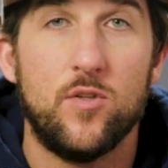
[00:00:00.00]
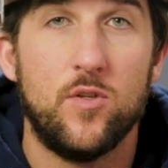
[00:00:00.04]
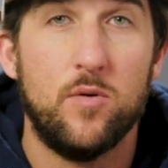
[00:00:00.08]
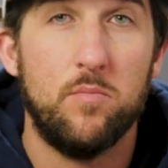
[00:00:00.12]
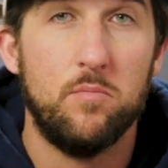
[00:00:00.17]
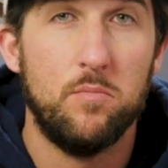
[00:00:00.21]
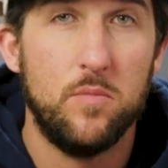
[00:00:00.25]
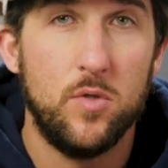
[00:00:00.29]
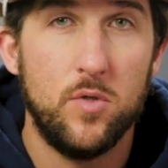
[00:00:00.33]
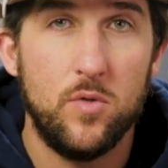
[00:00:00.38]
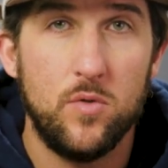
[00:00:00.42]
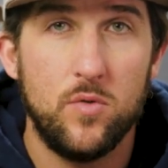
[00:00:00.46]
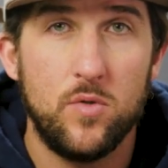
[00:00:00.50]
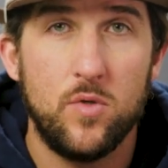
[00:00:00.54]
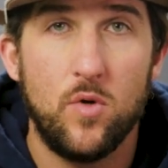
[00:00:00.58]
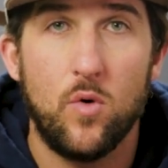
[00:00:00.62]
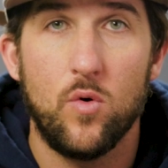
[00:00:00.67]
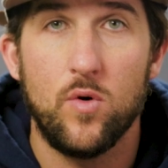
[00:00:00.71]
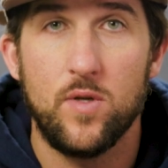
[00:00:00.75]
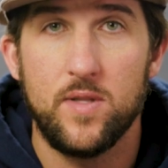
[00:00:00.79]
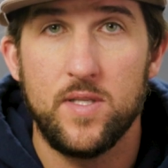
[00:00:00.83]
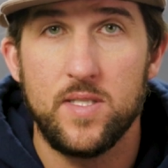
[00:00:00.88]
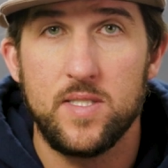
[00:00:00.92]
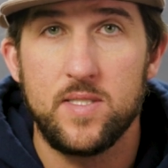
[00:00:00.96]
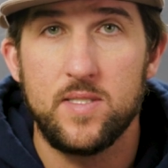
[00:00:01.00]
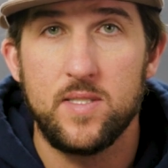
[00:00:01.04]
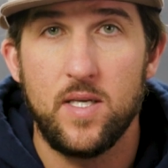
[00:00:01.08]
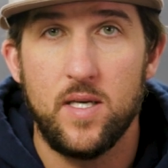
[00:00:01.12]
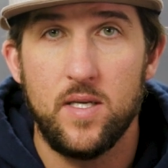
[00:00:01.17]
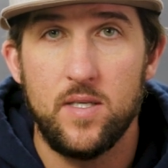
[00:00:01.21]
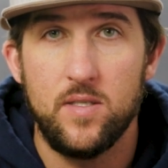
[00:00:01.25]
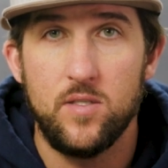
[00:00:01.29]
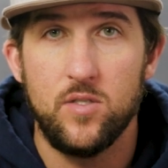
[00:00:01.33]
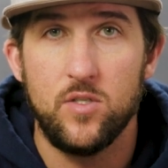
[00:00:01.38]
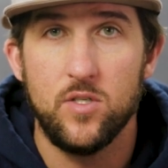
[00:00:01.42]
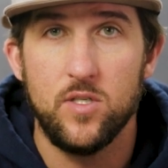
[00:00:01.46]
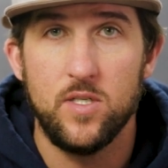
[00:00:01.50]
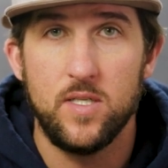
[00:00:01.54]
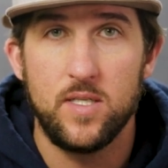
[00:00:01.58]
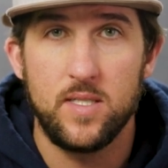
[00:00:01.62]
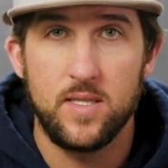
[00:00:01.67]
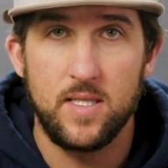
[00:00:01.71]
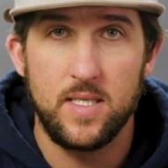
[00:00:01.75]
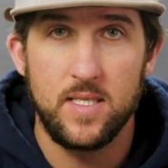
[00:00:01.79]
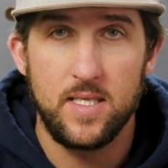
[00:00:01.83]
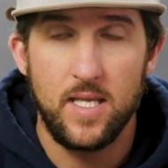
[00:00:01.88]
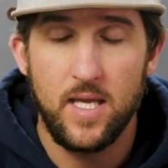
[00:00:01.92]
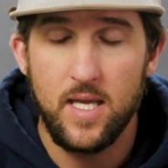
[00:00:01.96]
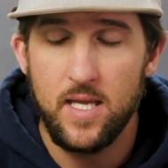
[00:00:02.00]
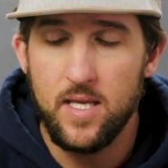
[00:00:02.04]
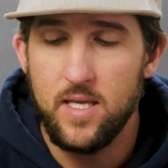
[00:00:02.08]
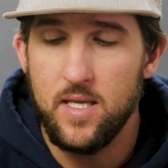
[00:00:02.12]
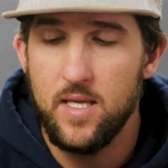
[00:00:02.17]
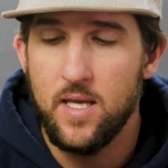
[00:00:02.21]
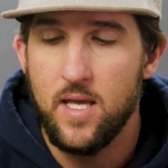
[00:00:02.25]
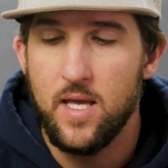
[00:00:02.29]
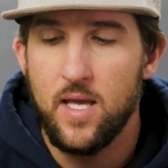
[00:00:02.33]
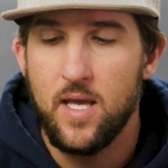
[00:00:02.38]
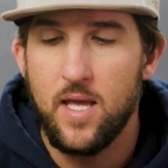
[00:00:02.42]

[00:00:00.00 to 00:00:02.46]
the moon or the sun during the day